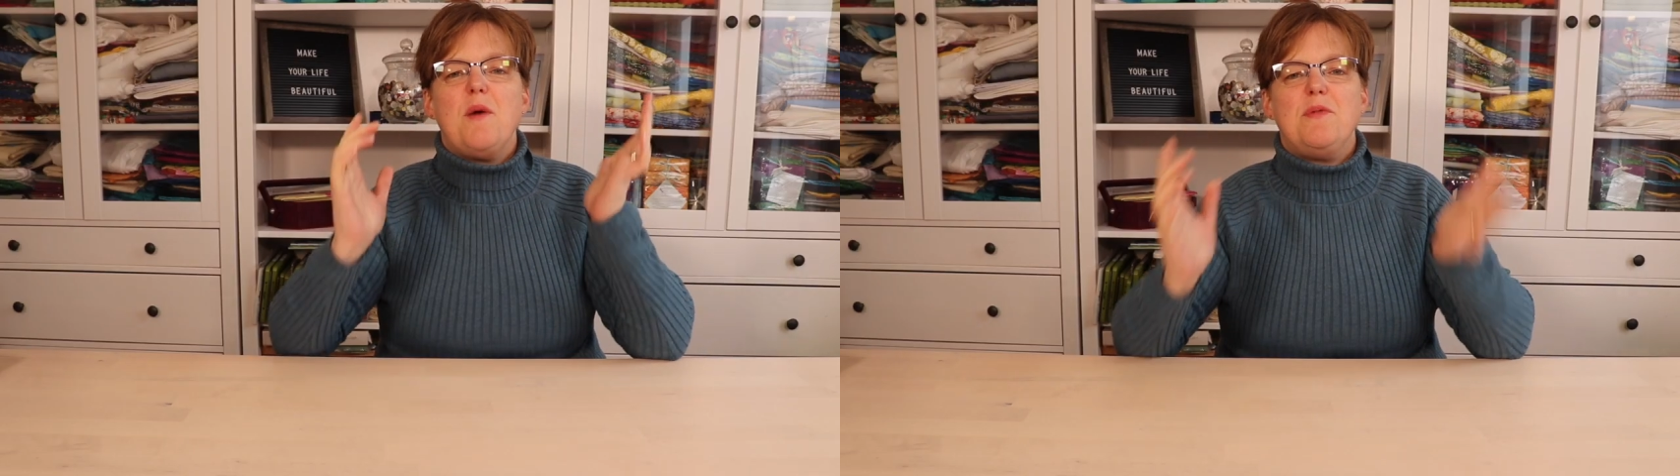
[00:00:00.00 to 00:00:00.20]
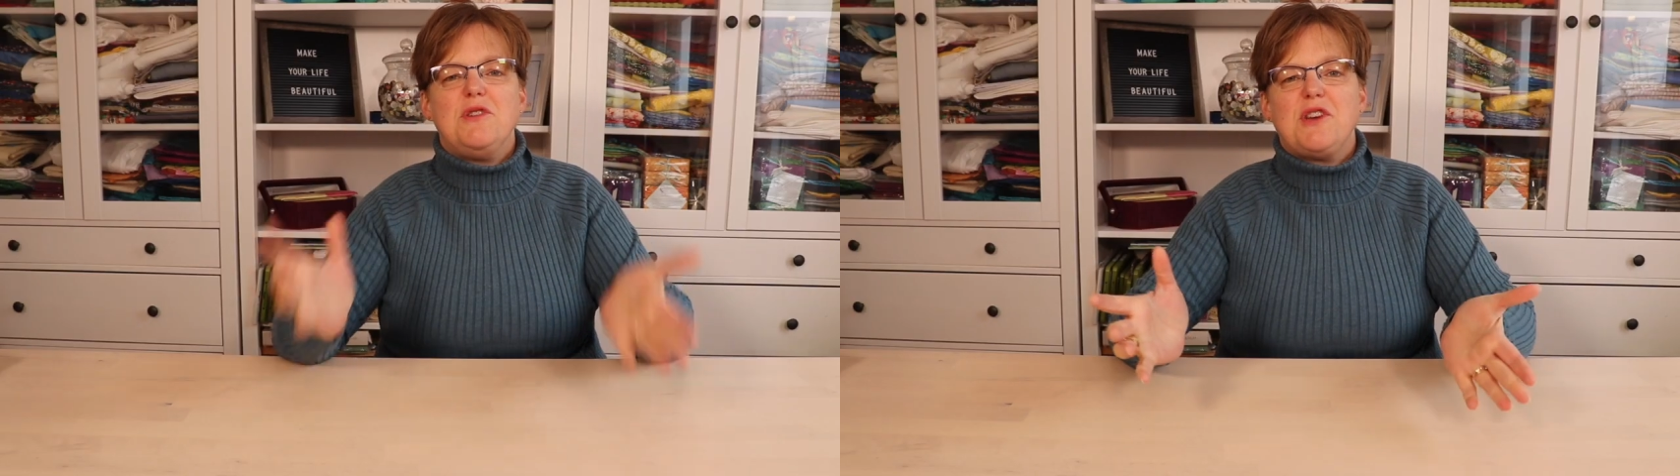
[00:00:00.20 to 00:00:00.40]

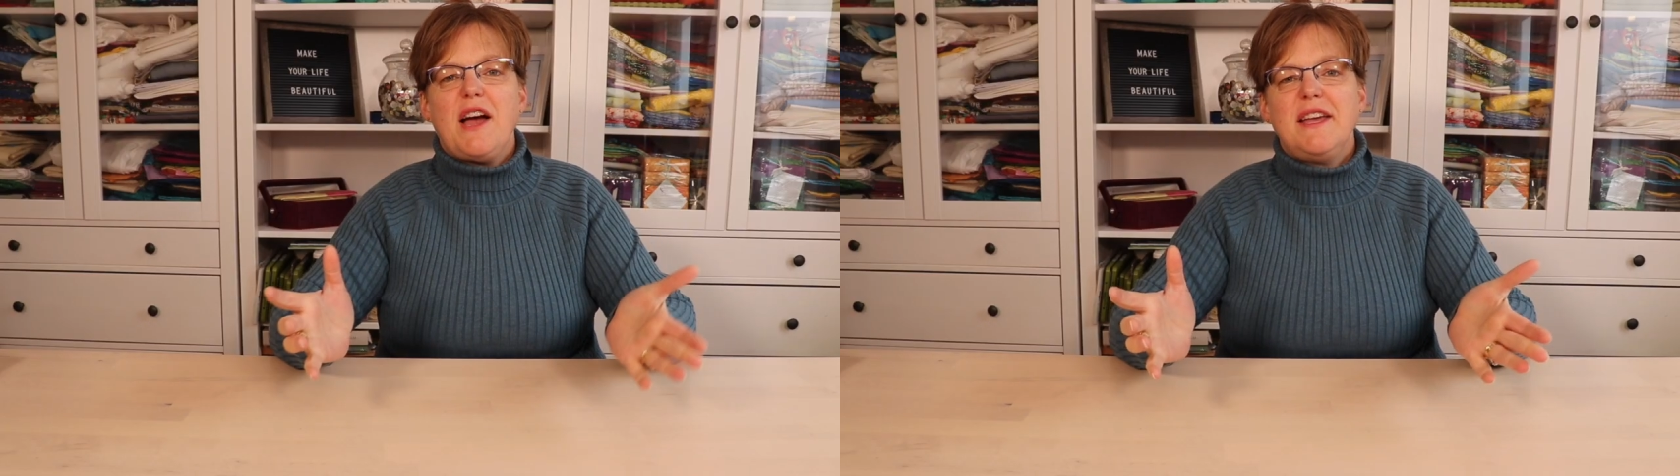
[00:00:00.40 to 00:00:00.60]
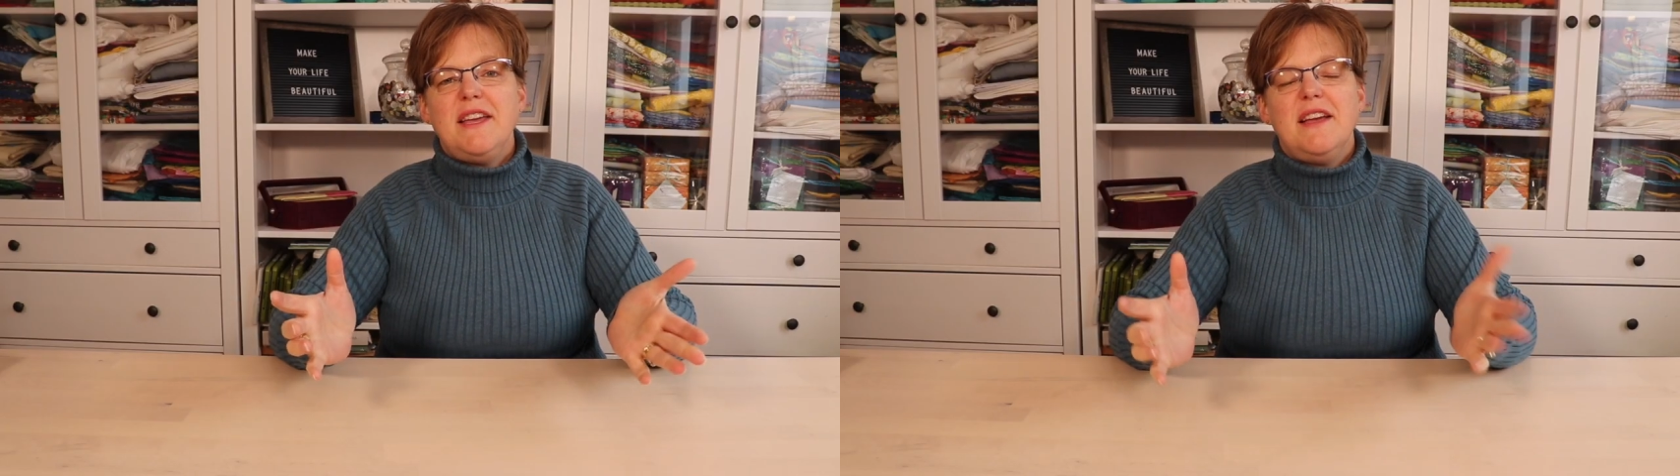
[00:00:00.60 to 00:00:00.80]

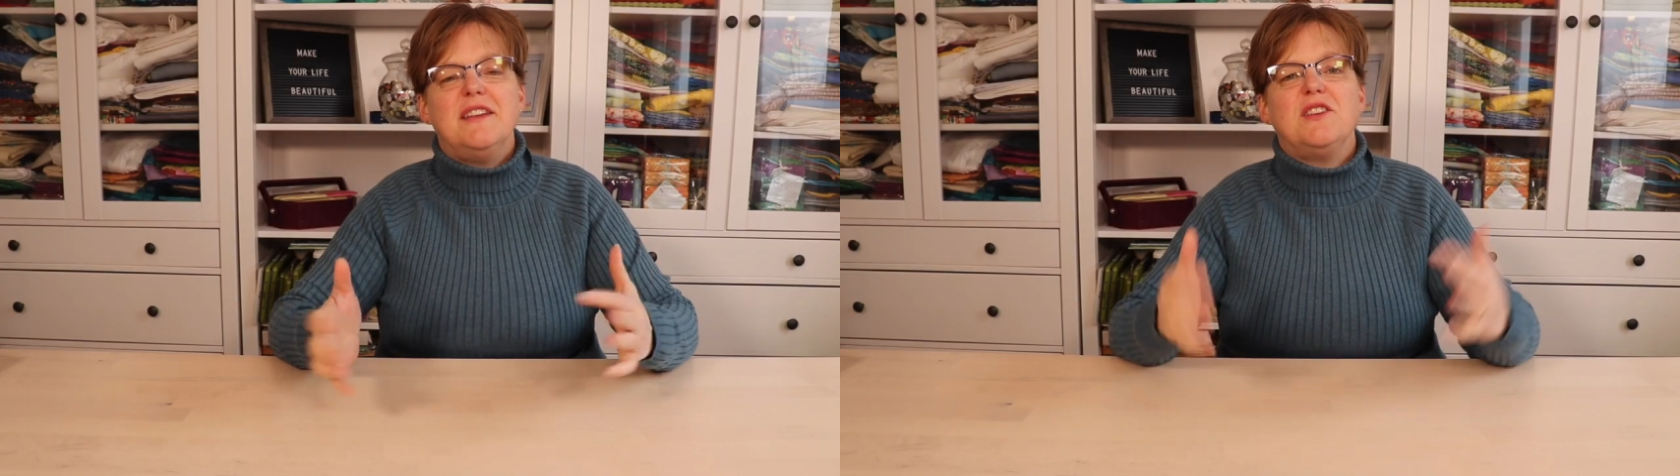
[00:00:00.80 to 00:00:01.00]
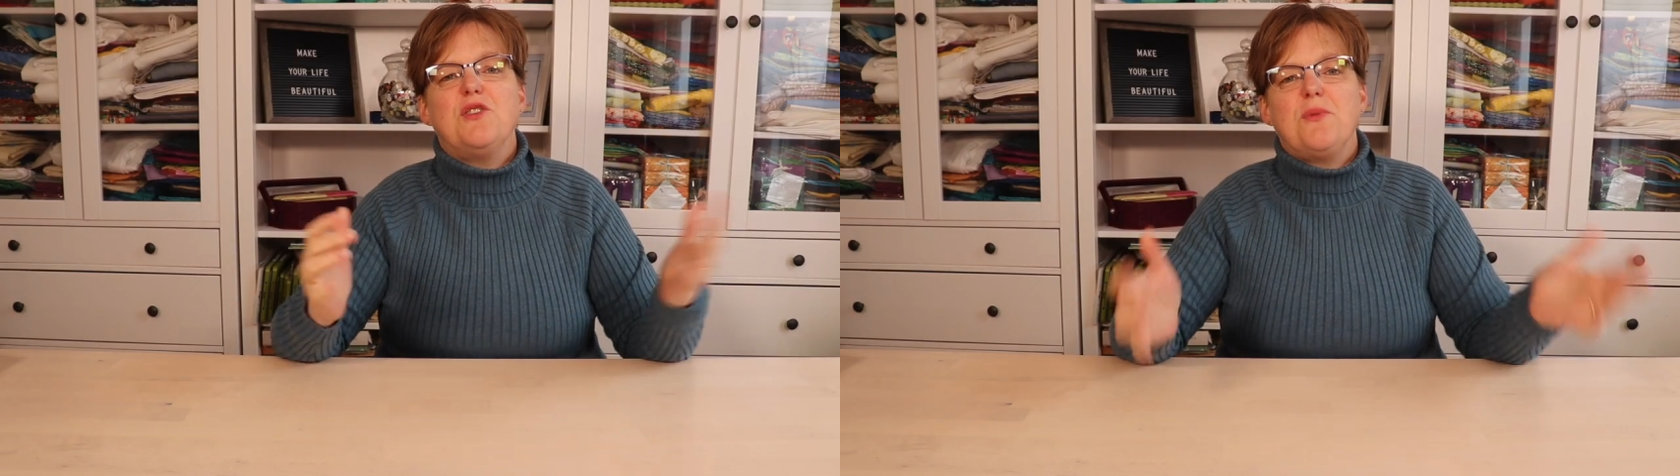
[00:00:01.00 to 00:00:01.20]
A
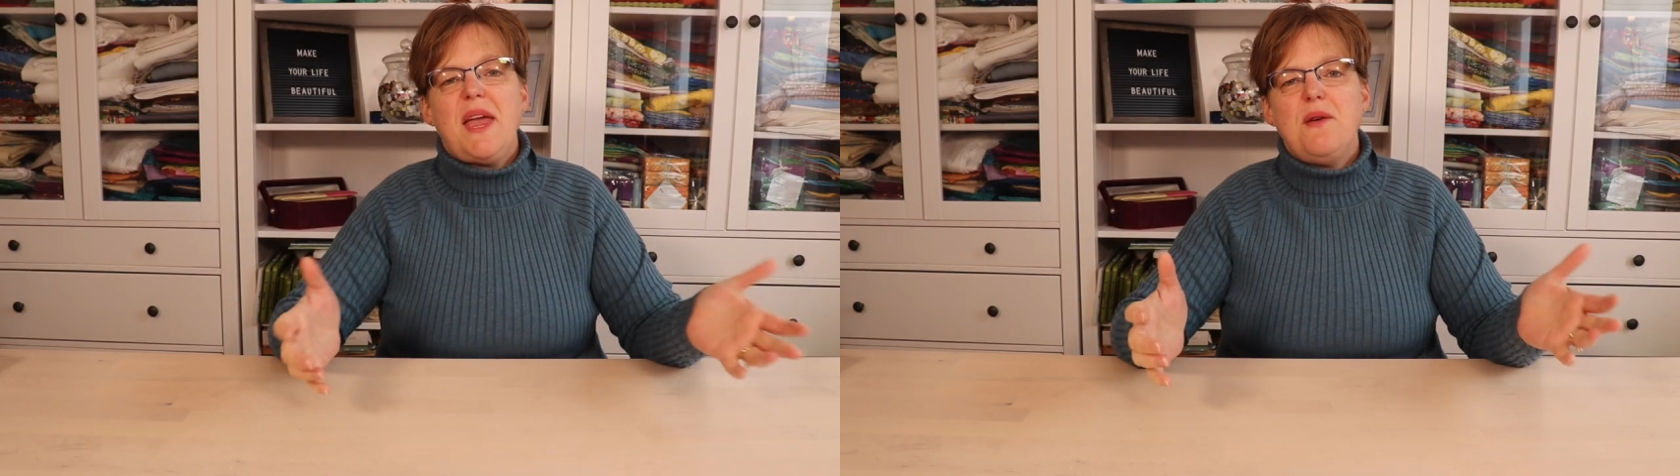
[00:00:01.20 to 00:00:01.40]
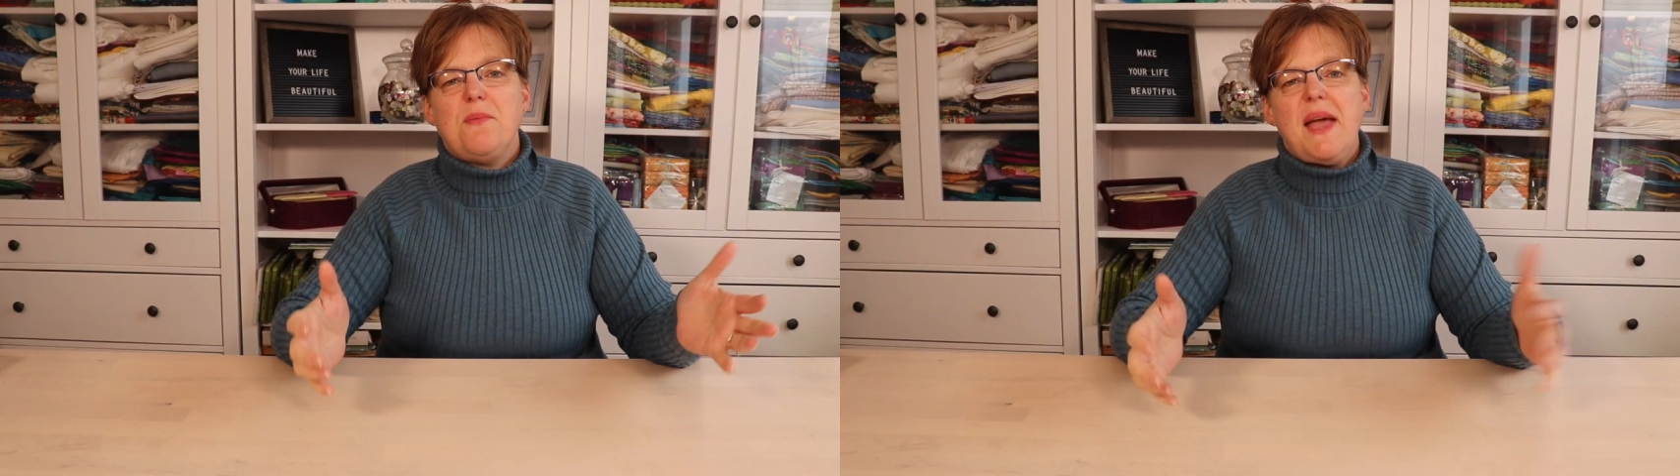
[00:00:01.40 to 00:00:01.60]
is a great